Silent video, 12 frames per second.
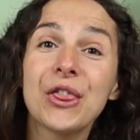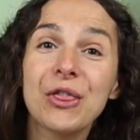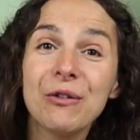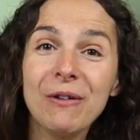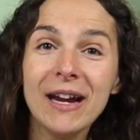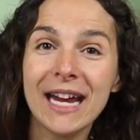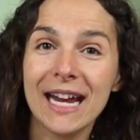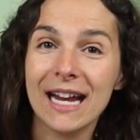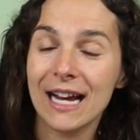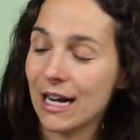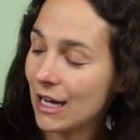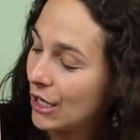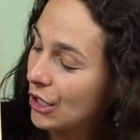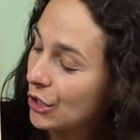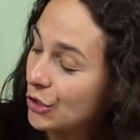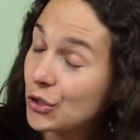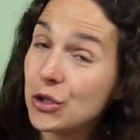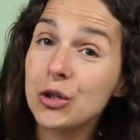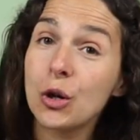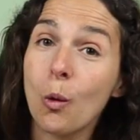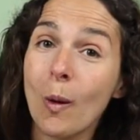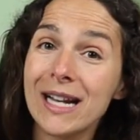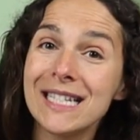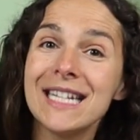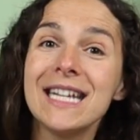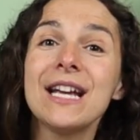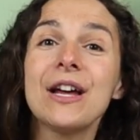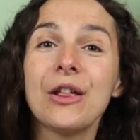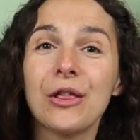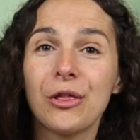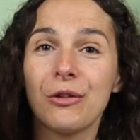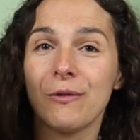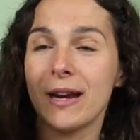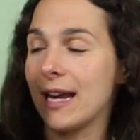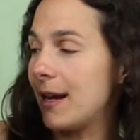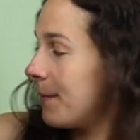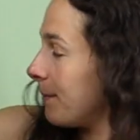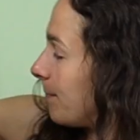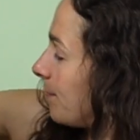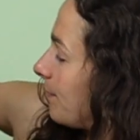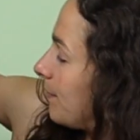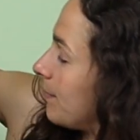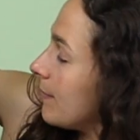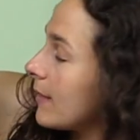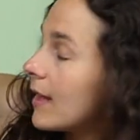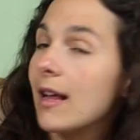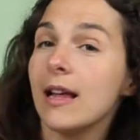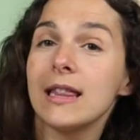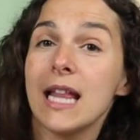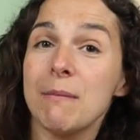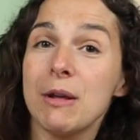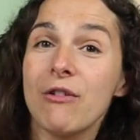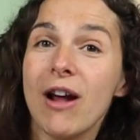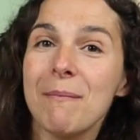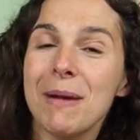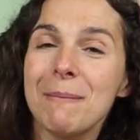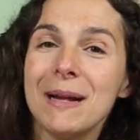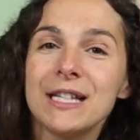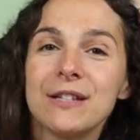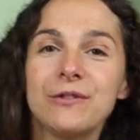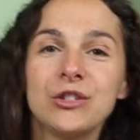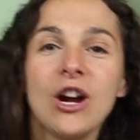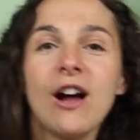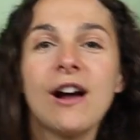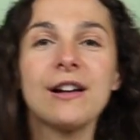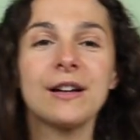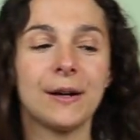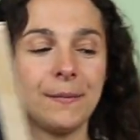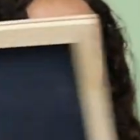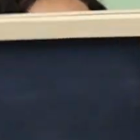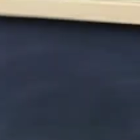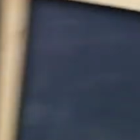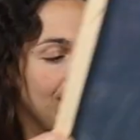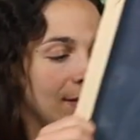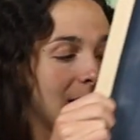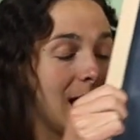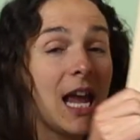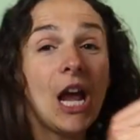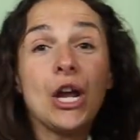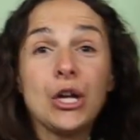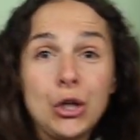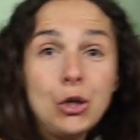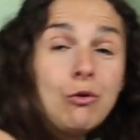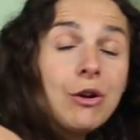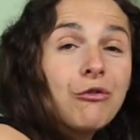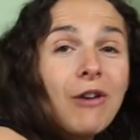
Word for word: three. twenty-three. Let me grab my piece of chalk. You can